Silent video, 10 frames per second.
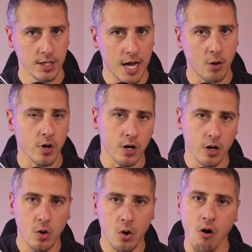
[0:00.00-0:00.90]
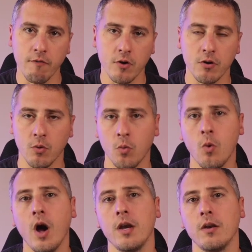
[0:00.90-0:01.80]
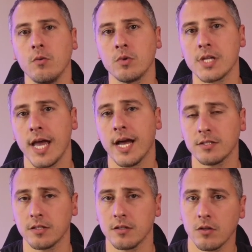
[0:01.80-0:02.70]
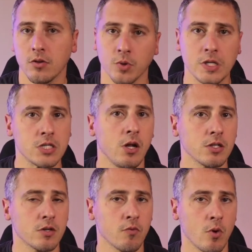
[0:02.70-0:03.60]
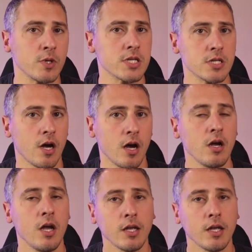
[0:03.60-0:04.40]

Now we're gonna go over what was asked, the results of what we saw,